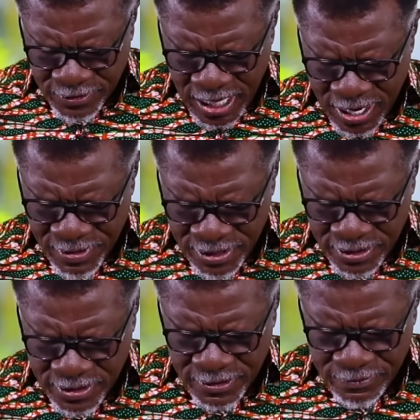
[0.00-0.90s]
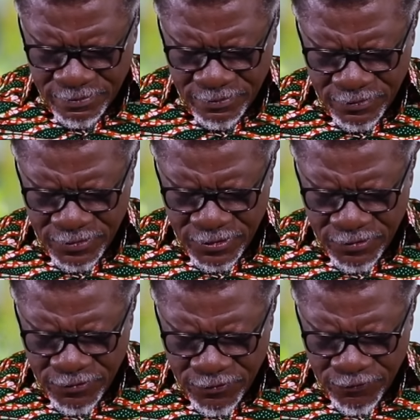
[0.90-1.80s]
assignment
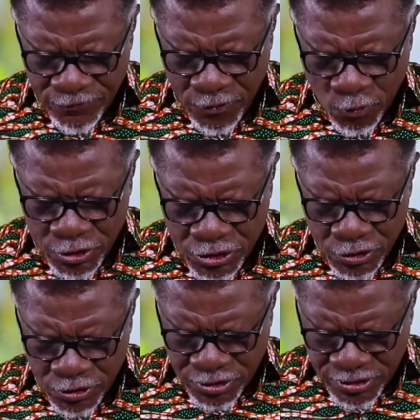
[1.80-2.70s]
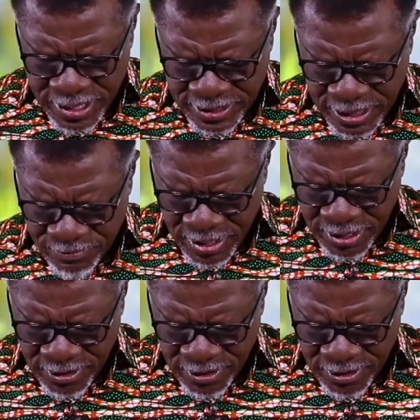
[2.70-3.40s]
for which you created